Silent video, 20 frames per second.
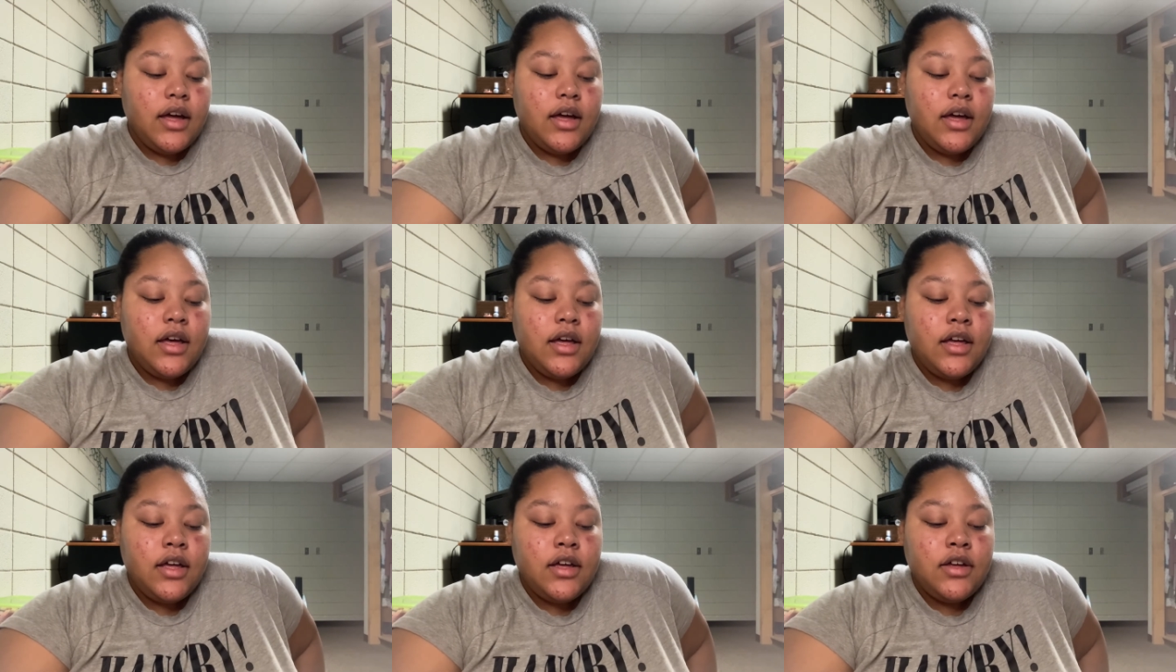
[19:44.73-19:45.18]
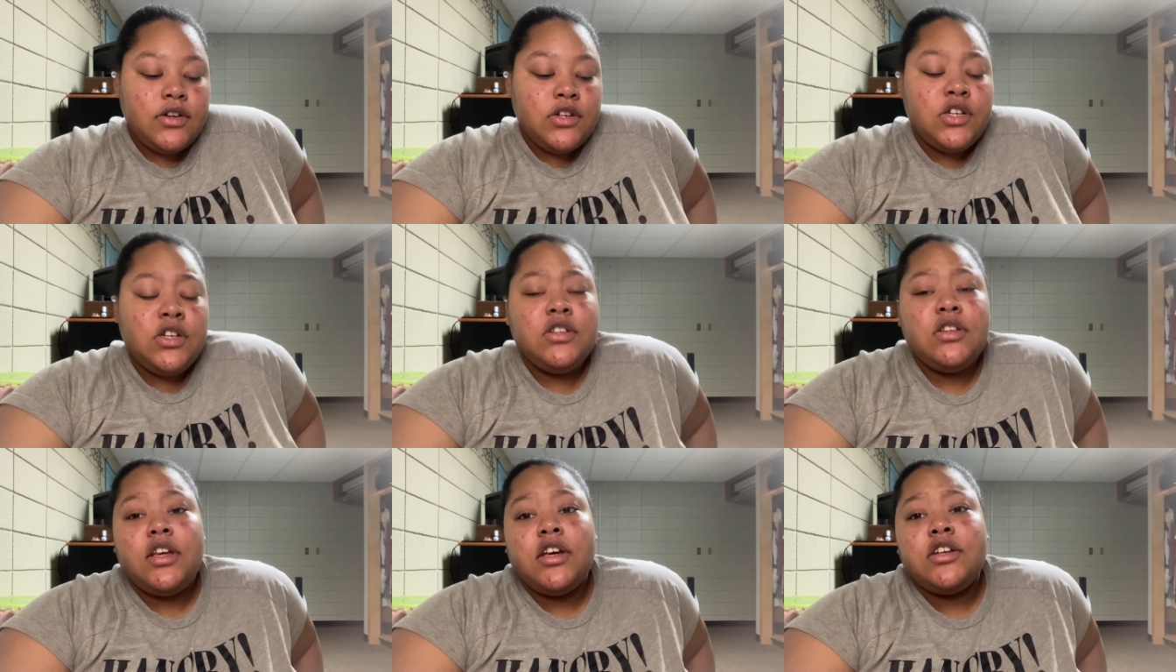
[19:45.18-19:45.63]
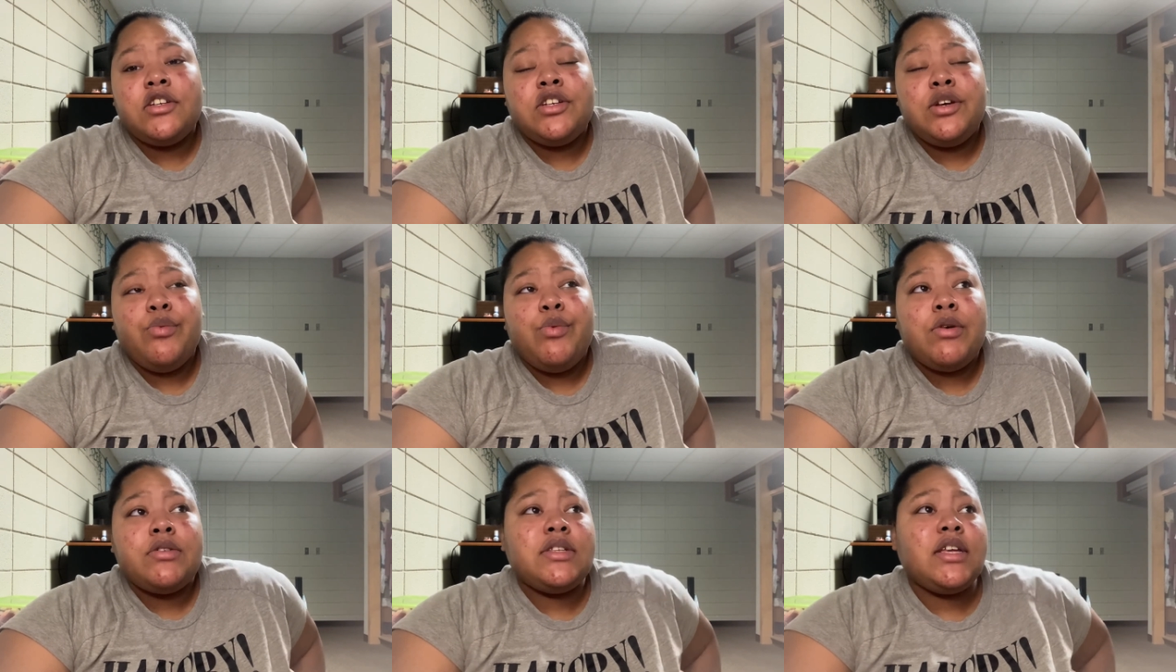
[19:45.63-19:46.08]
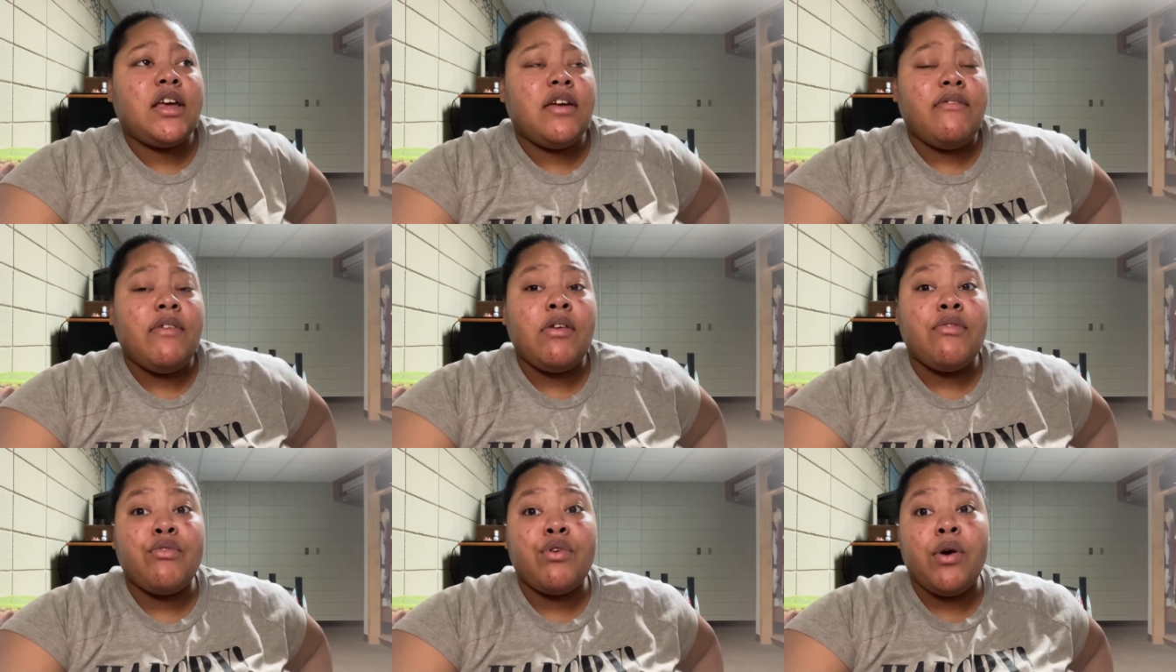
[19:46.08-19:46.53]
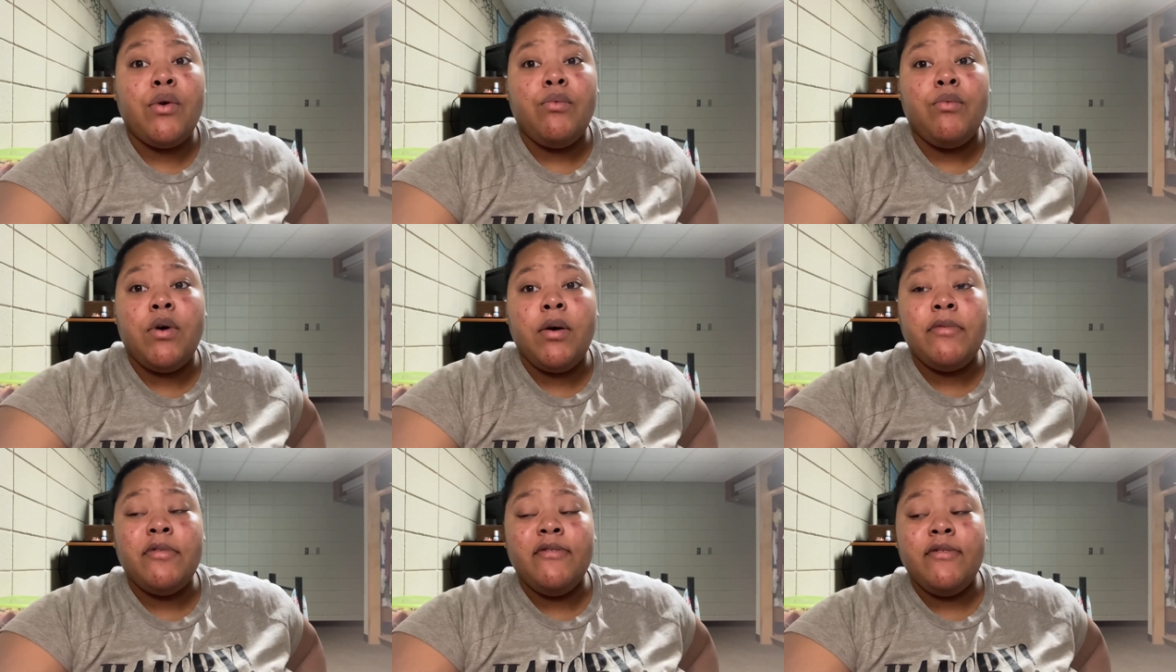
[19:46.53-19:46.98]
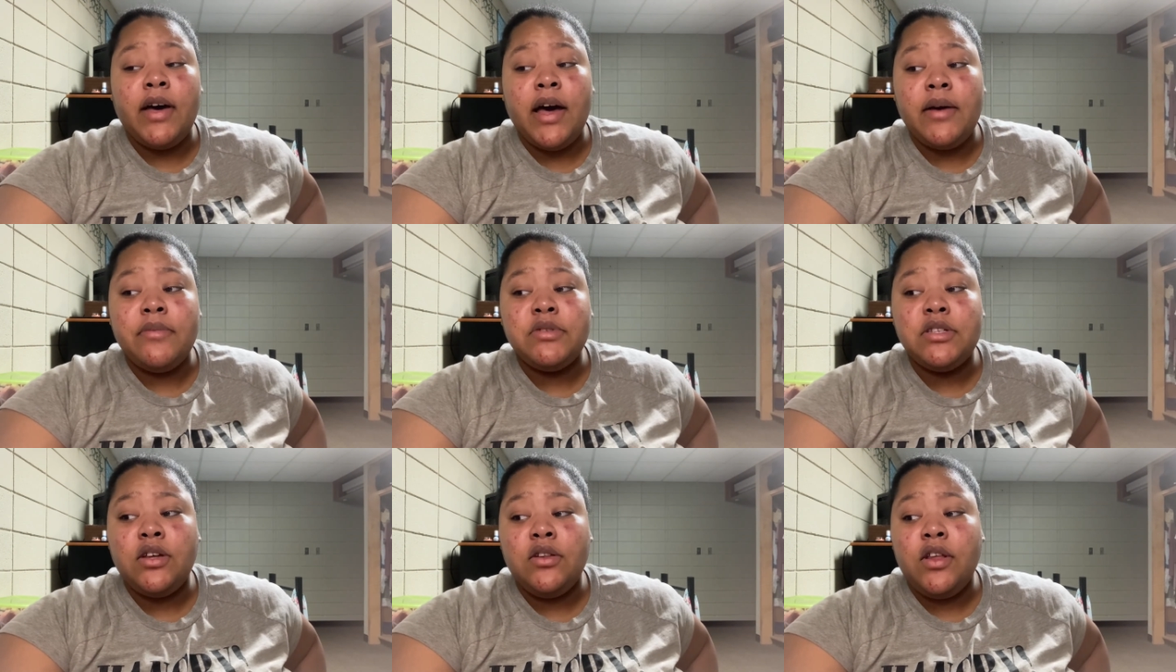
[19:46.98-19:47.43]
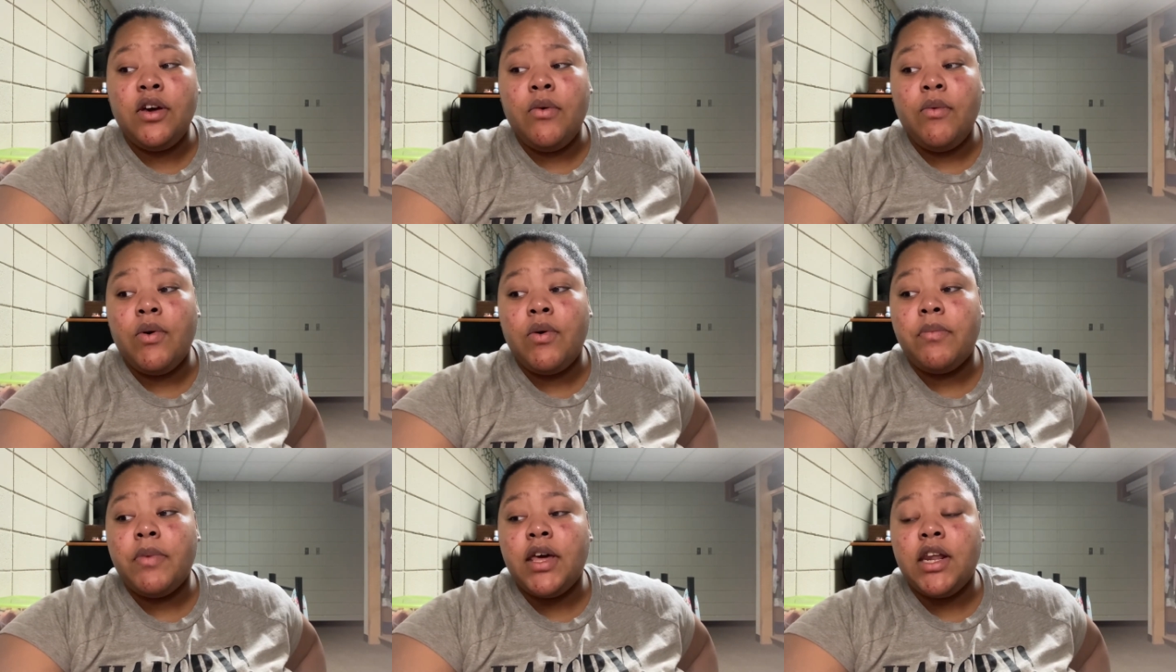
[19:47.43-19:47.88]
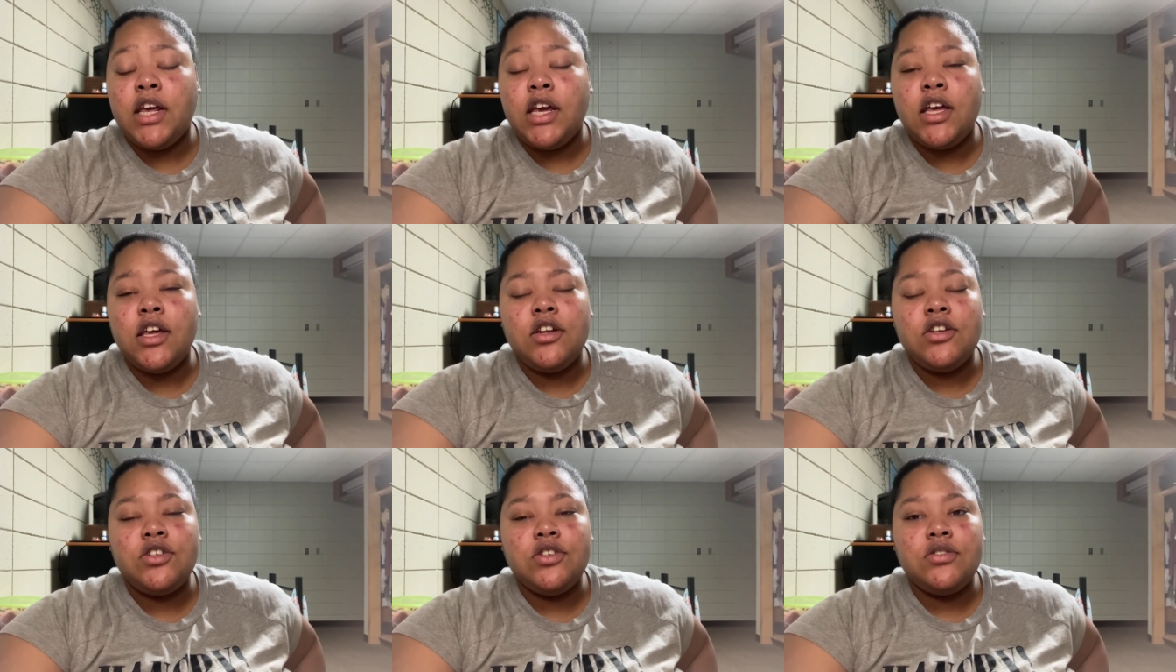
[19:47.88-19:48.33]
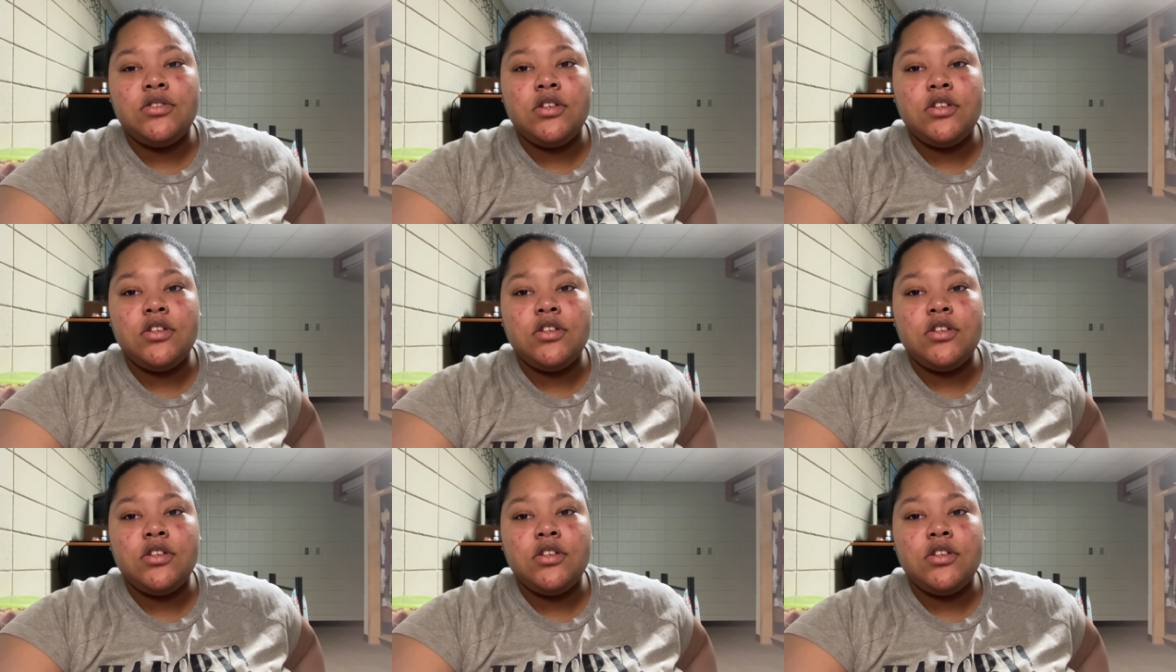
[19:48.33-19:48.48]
And she's like, she wants to give off grown woman vibes, so there won't be any issues.